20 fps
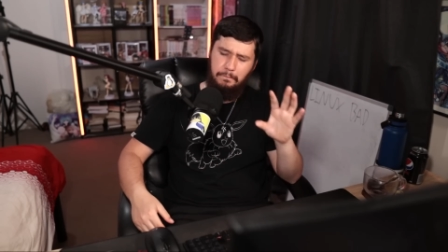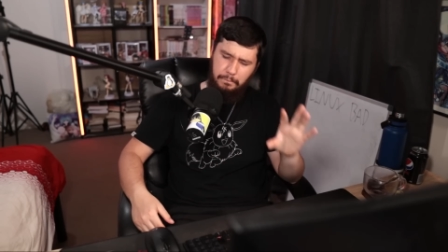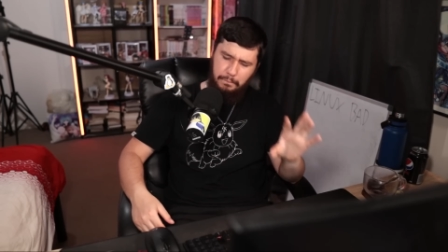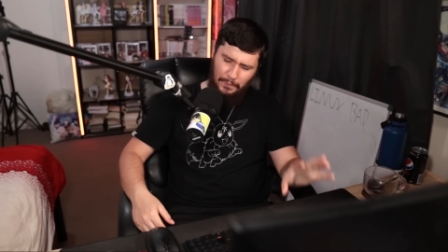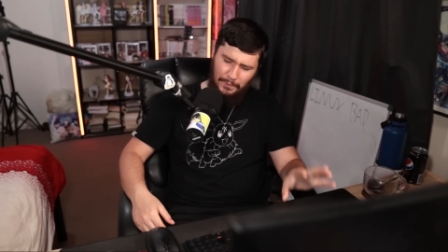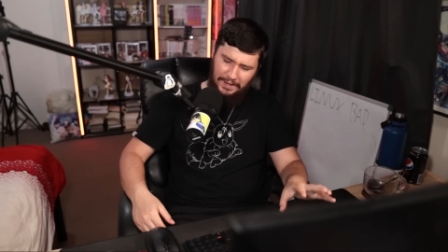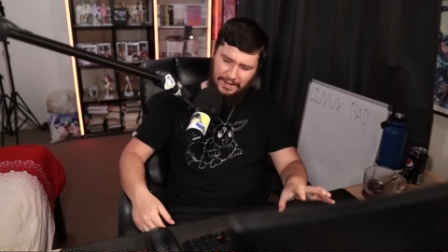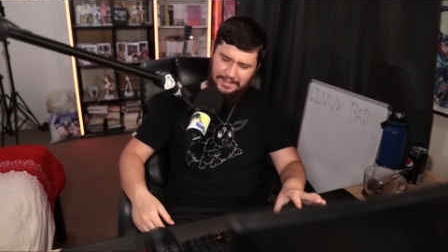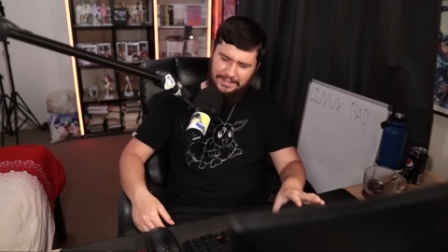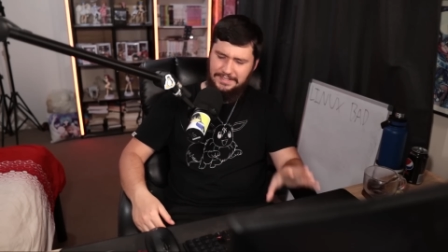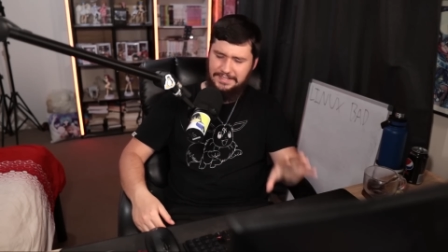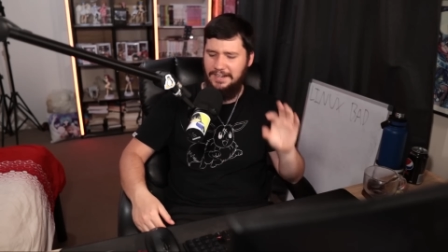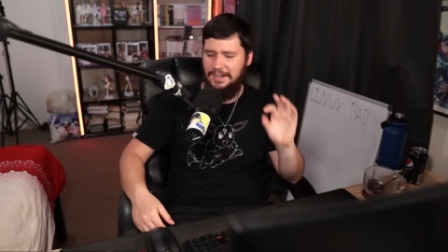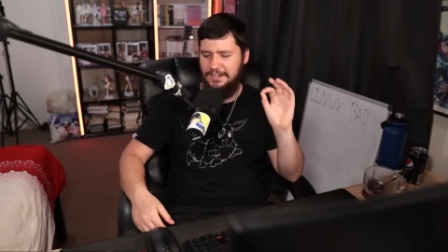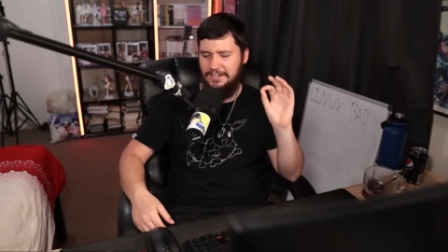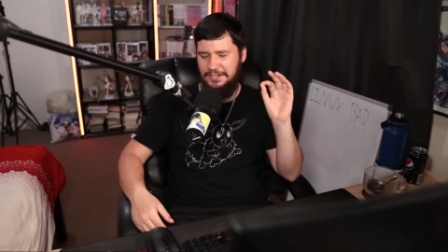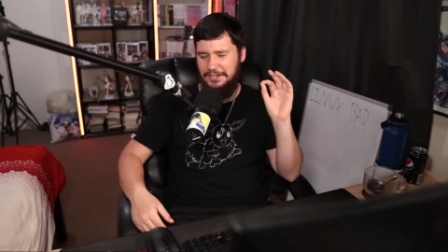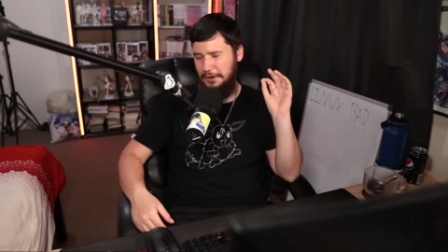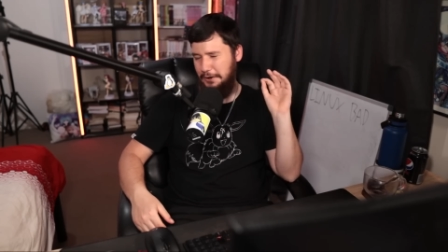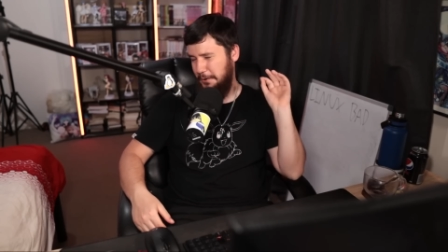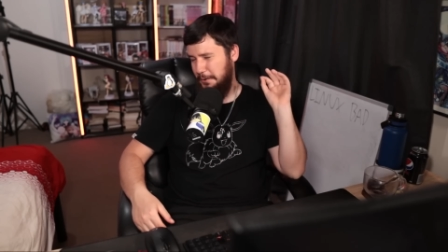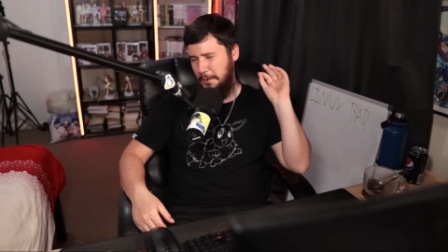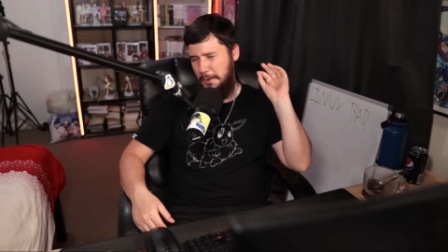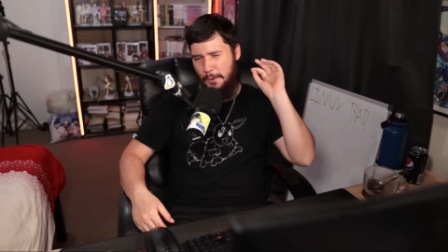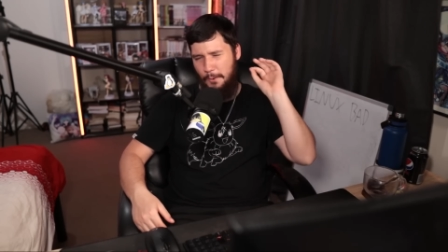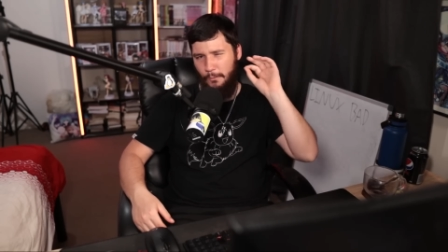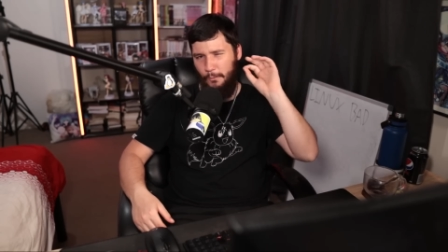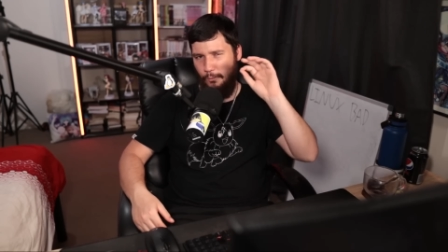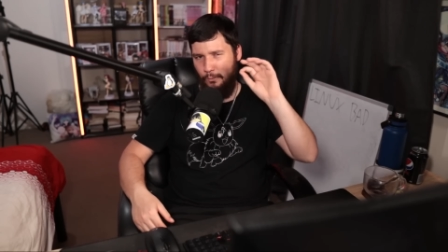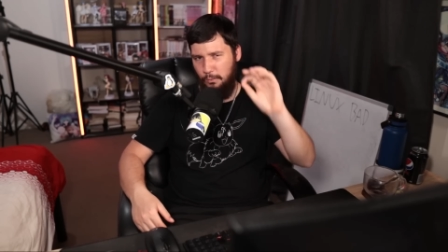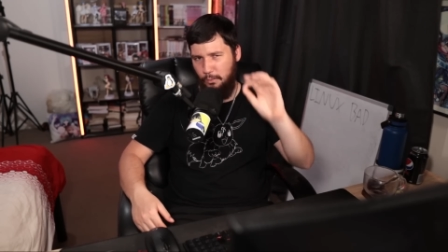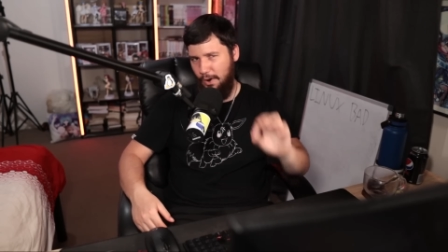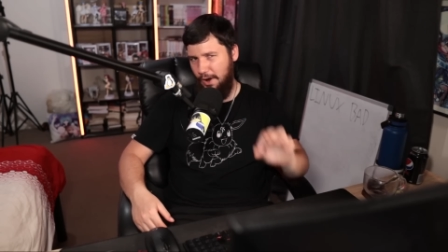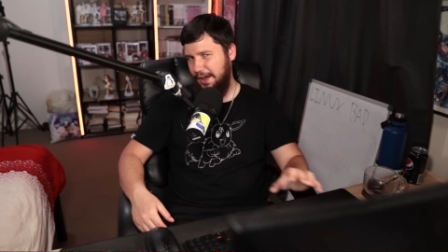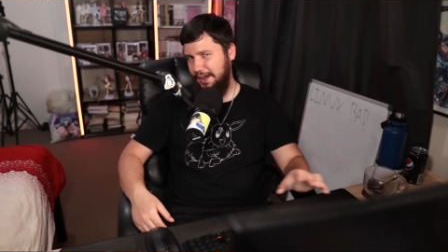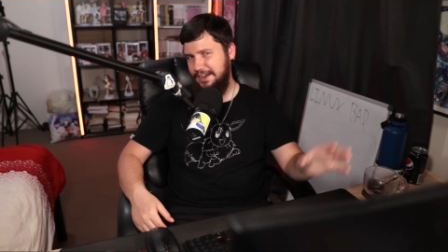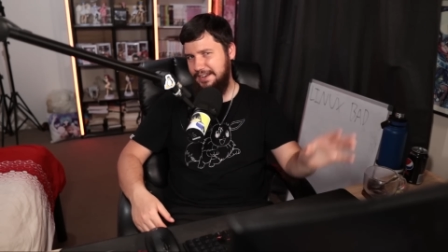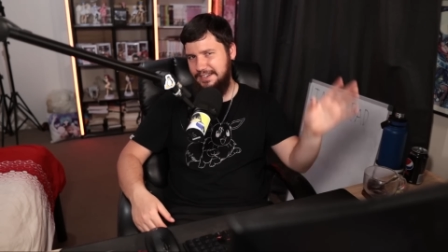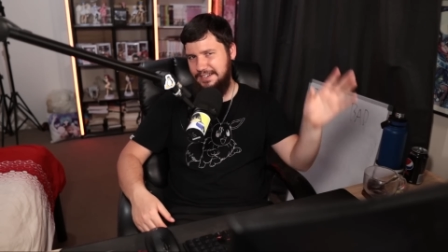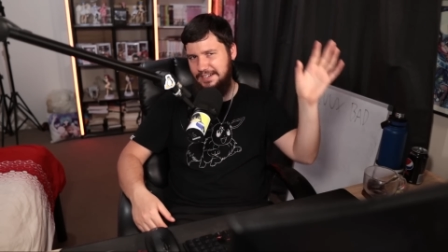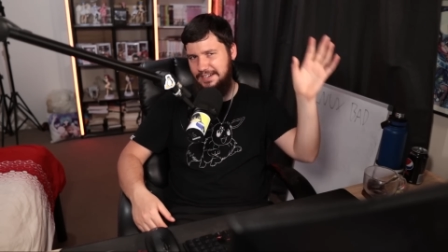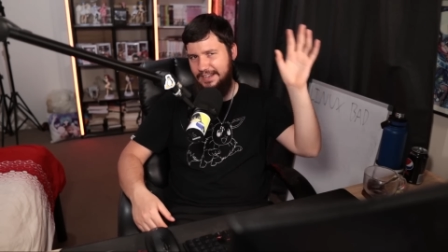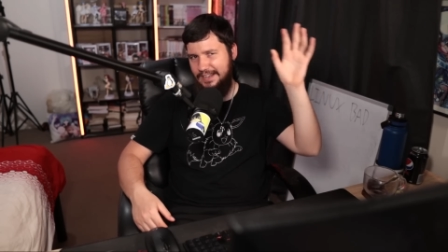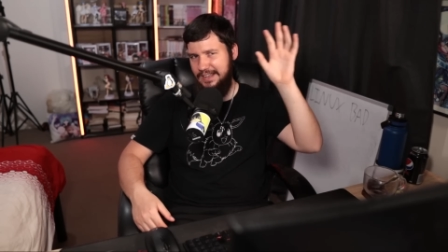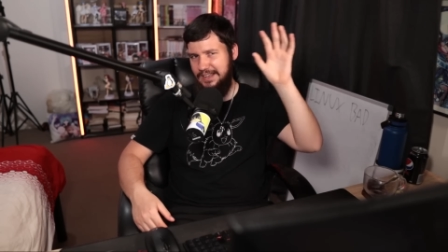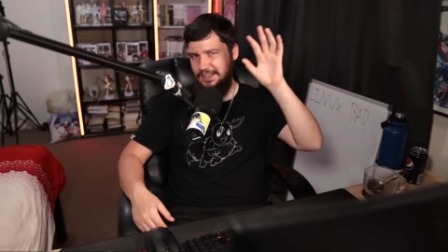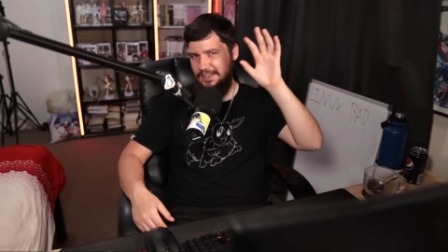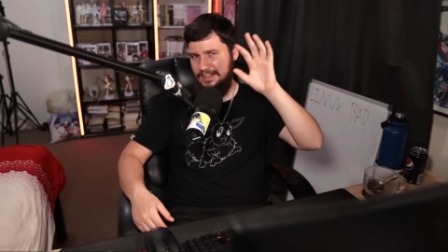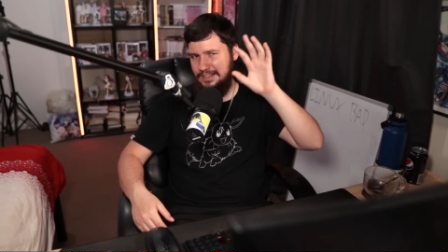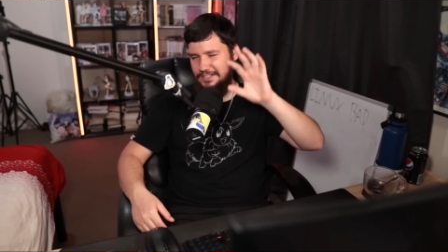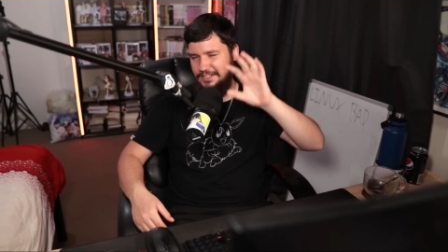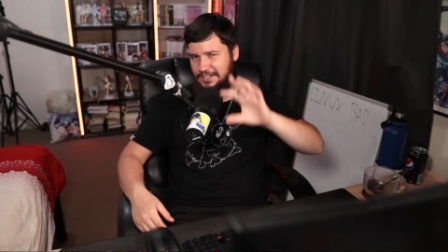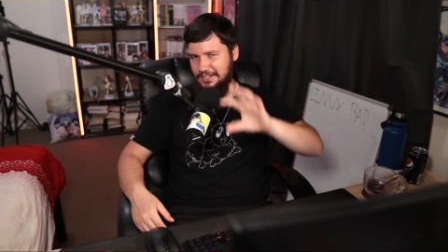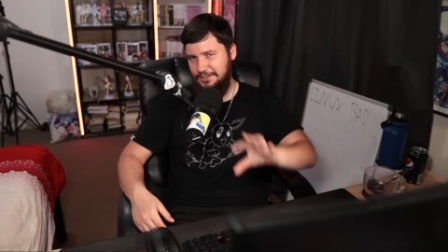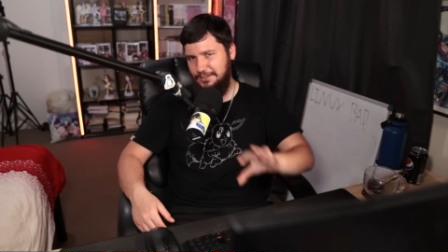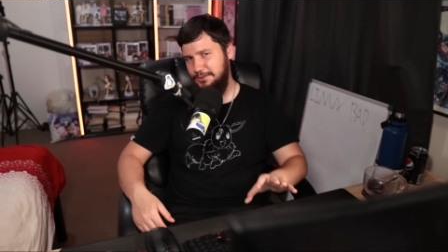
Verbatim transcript: But, you know, one year, two